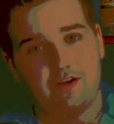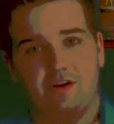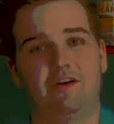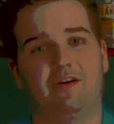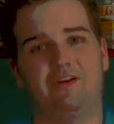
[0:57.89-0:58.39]

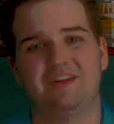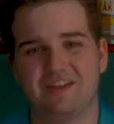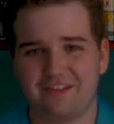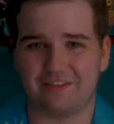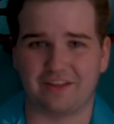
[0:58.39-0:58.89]
Oh,
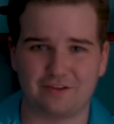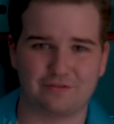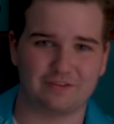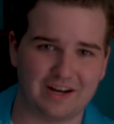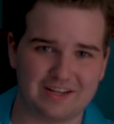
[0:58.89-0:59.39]
thank you
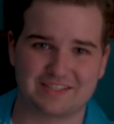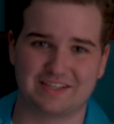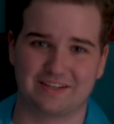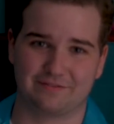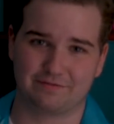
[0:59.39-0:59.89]
for
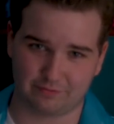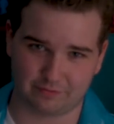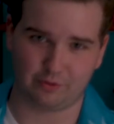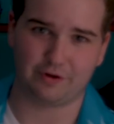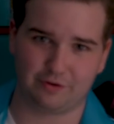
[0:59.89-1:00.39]
asking,
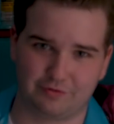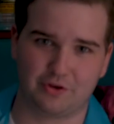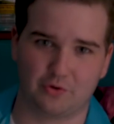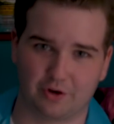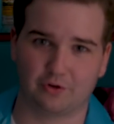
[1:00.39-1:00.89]
loyal
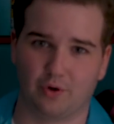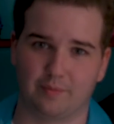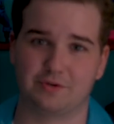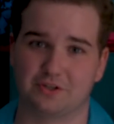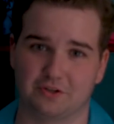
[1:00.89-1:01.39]
viewer who
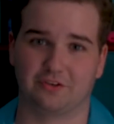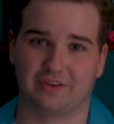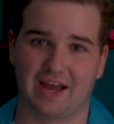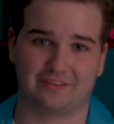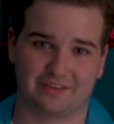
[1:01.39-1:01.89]
I'm sure
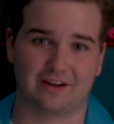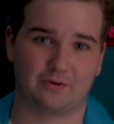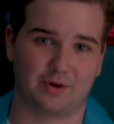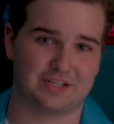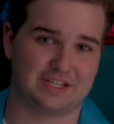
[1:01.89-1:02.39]
has asked that
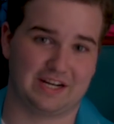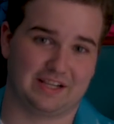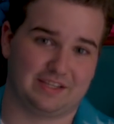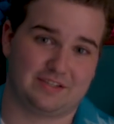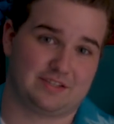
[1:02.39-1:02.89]
question
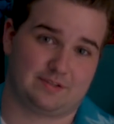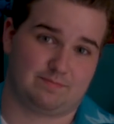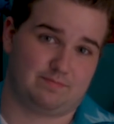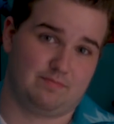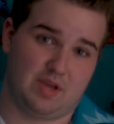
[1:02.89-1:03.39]
at least
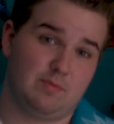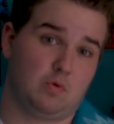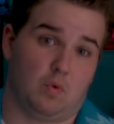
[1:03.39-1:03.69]
maybe